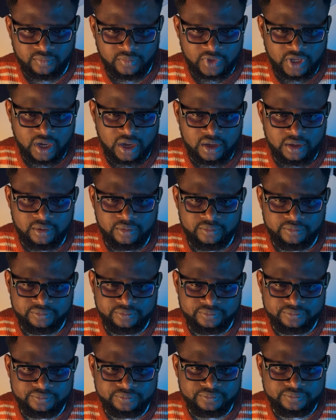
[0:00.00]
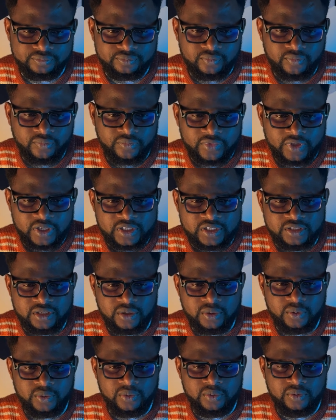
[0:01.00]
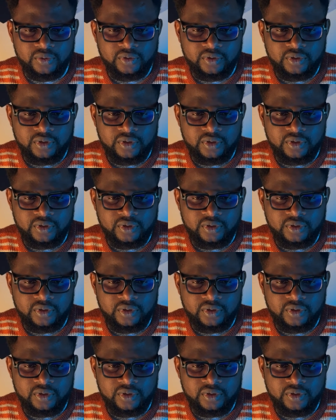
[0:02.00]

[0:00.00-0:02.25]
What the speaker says: Okay, so